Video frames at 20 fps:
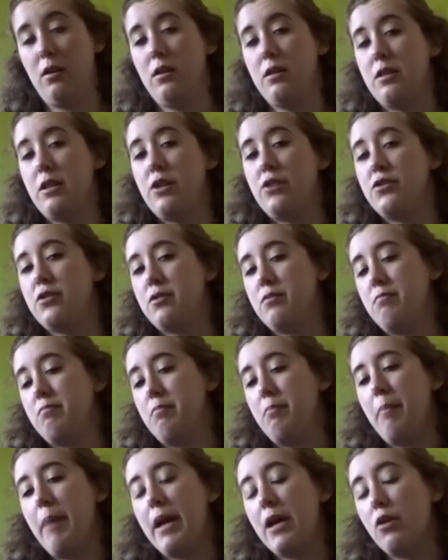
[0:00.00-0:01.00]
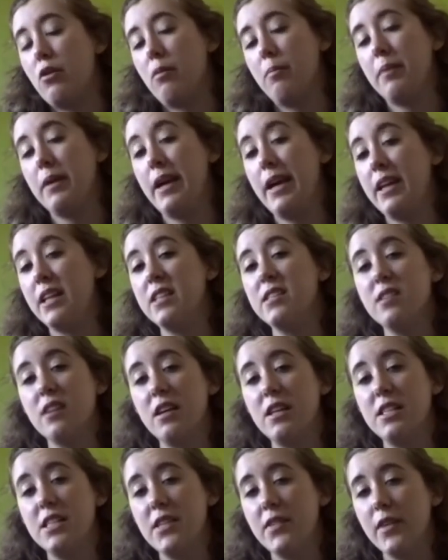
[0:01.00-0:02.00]
There's may not be any
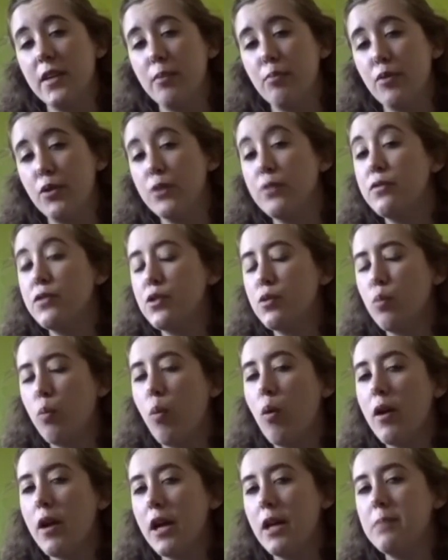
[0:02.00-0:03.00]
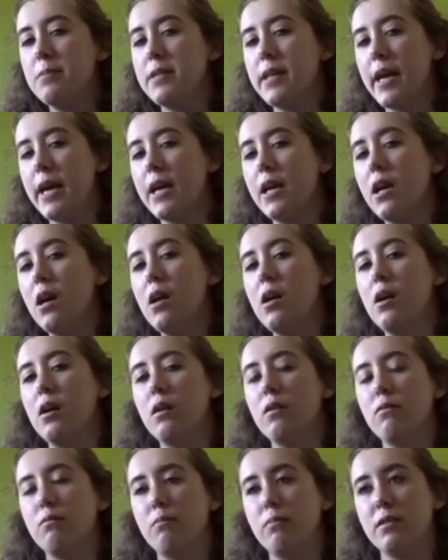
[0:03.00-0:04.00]
scientific proof to what I'm saying,
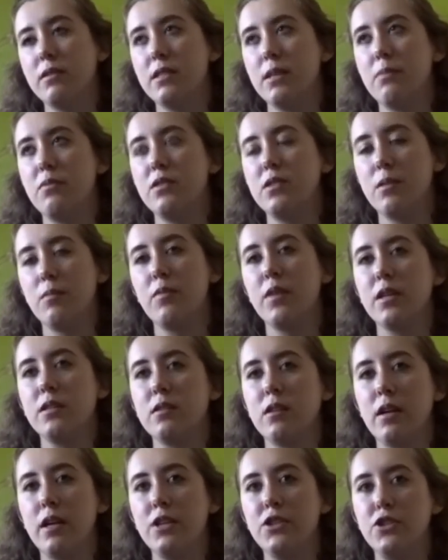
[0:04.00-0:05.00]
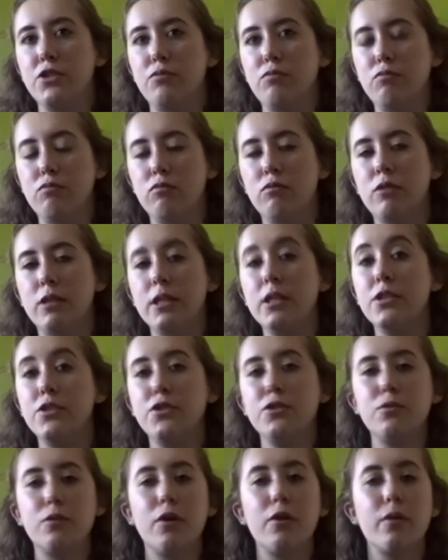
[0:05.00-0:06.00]
except for some things that I actually really
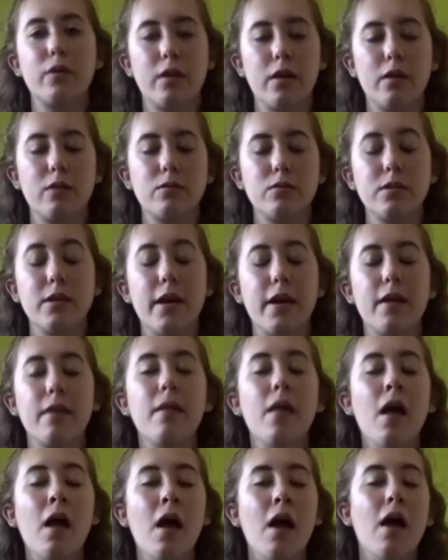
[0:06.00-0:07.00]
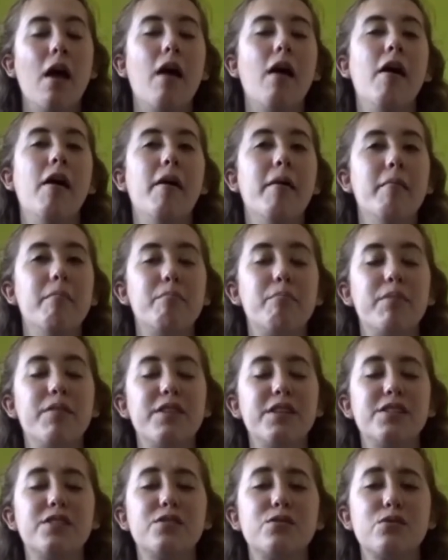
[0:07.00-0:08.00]
do know, then I'll say. But
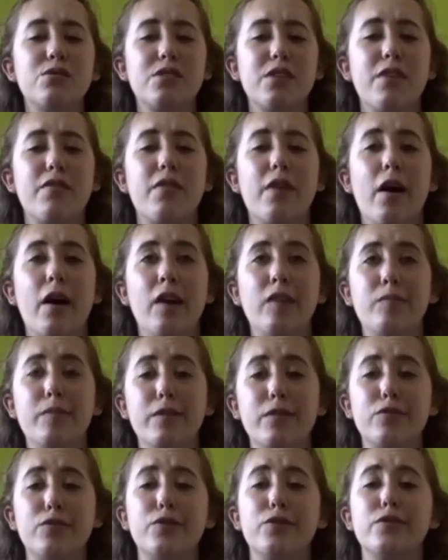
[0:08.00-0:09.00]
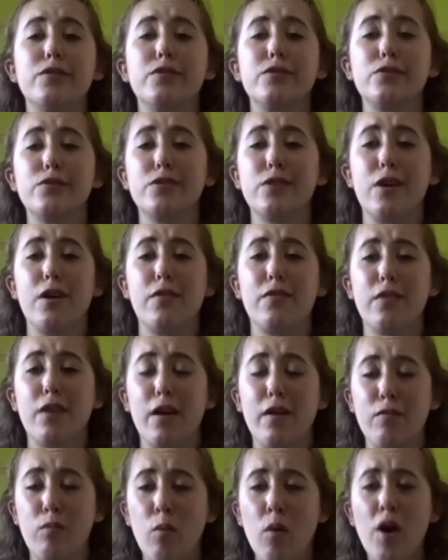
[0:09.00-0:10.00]
this is all stuff that I've been through, this is all stuff that
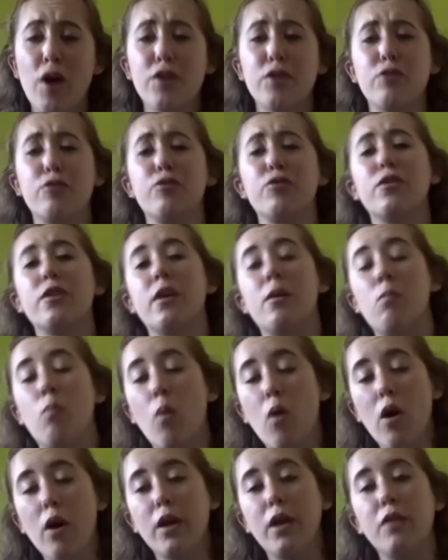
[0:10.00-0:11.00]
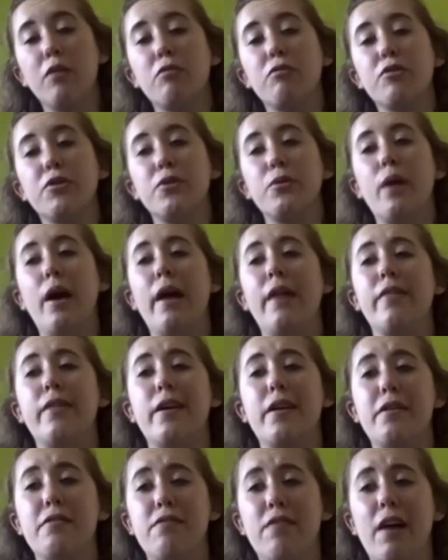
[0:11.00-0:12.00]
I've worked through, that I'm working through, and
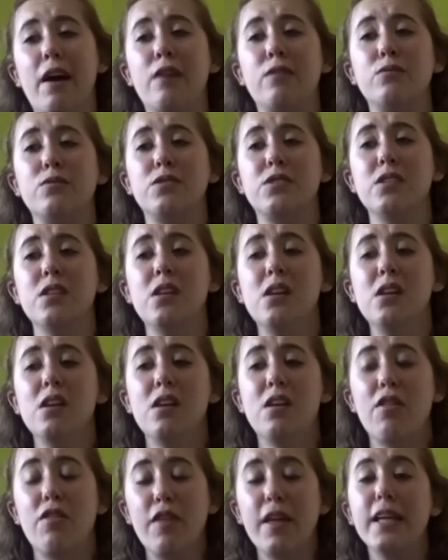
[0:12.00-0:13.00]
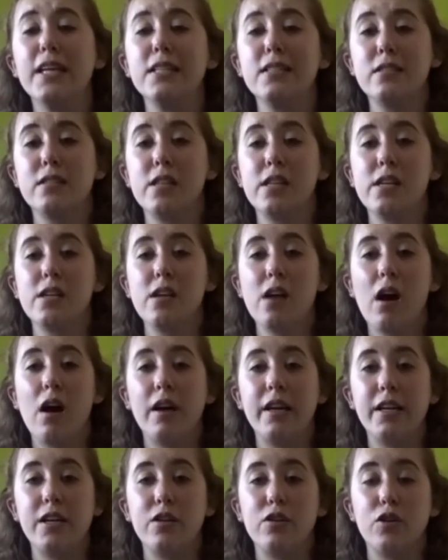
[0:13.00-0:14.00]
that I found things that
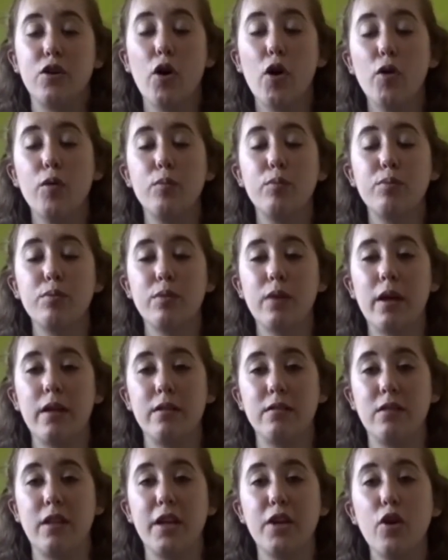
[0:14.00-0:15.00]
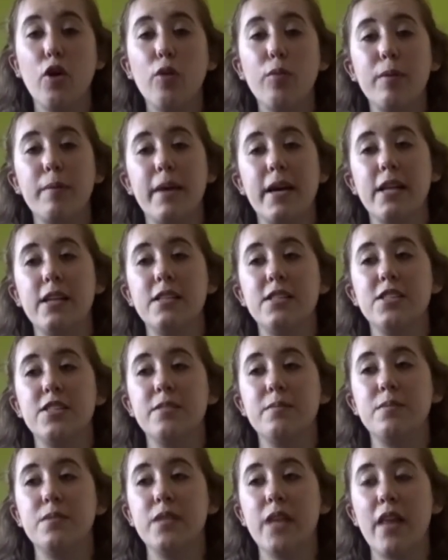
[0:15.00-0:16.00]
I can cope, and like coping
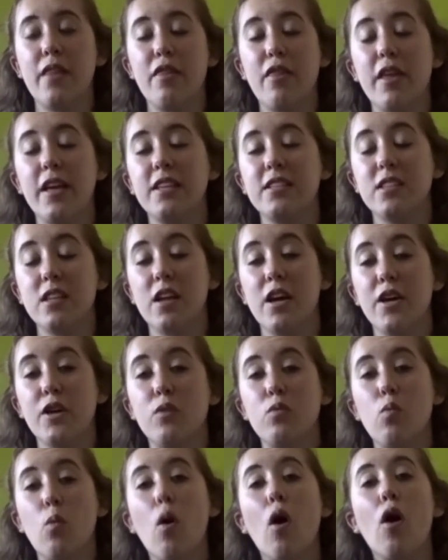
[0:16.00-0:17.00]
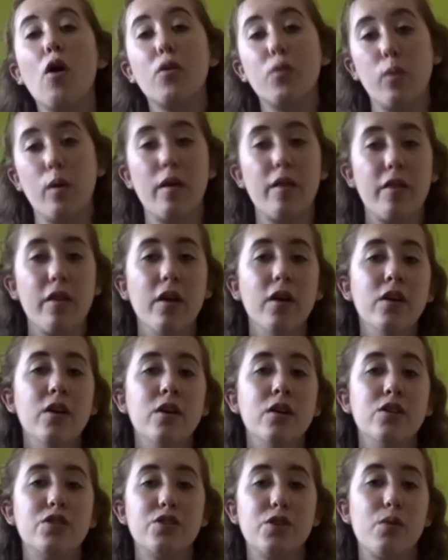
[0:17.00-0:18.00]
mechanisms and things that I can work with.
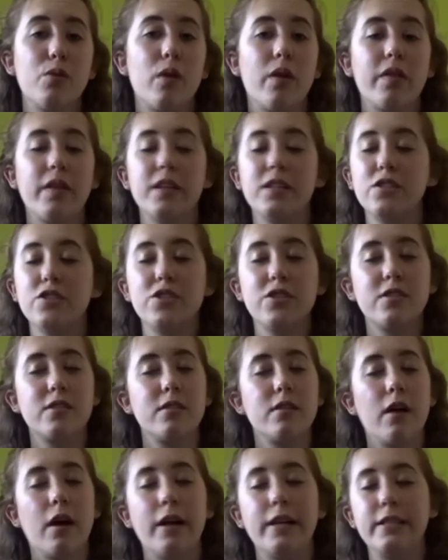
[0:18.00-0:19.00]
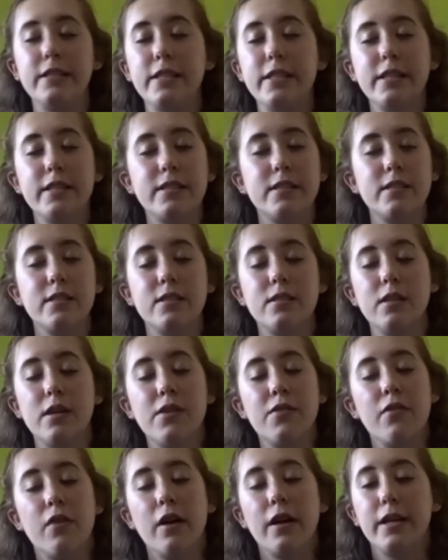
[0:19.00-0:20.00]
So these are just ideas and
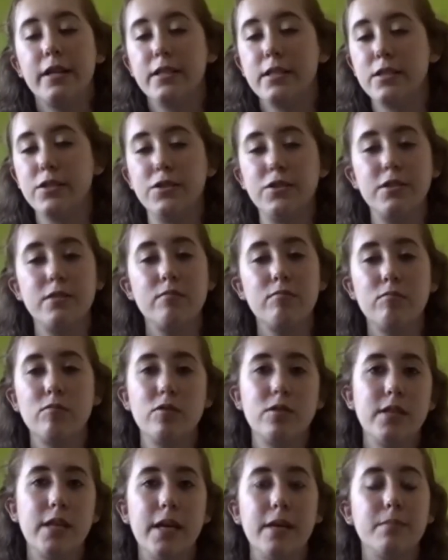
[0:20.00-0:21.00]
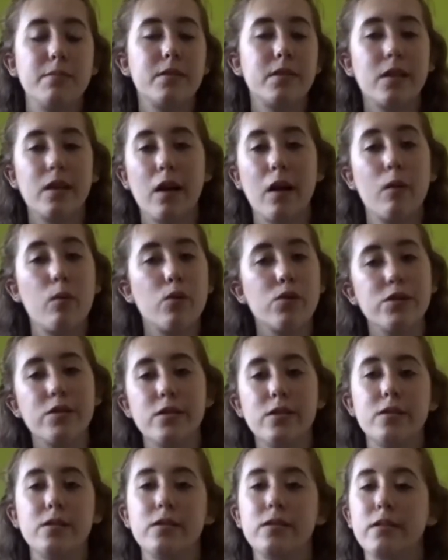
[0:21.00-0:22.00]
advice and tips that I want
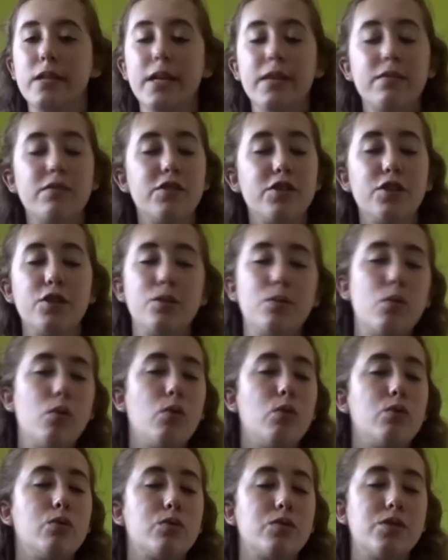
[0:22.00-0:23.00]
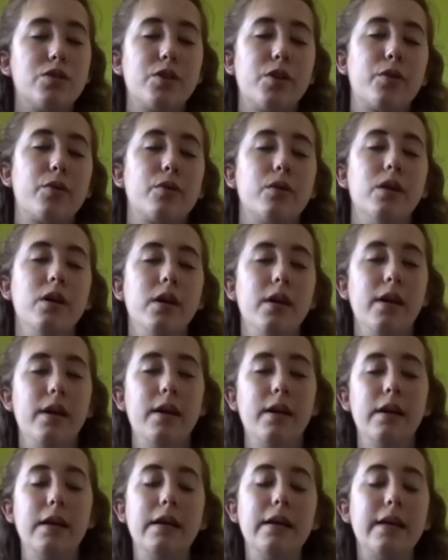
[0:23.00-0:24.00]
to give to you all, so
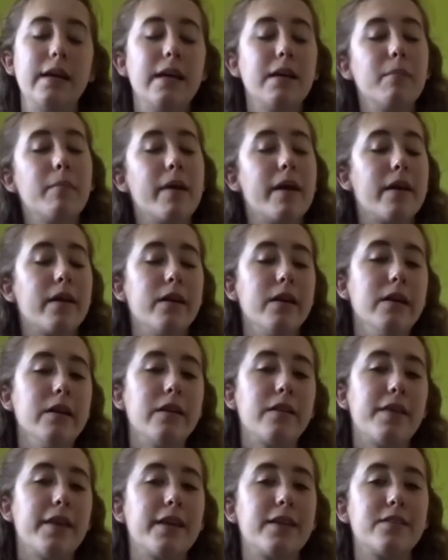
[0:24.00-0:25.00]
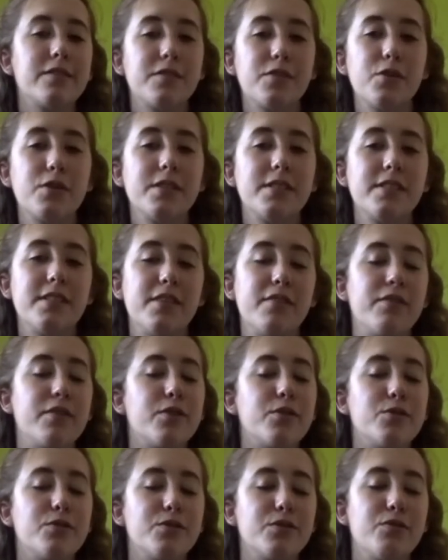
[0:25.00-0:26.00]
it can make things not as
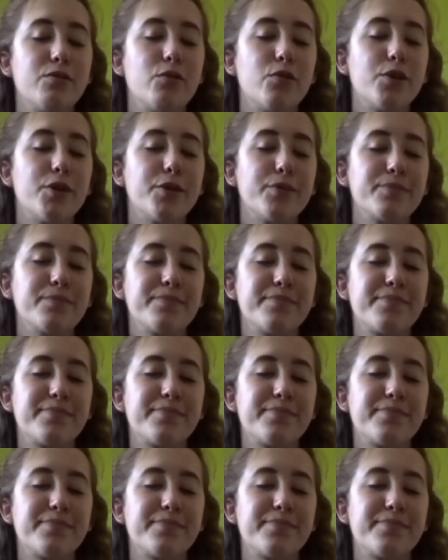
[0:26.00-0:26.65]
difficult for you.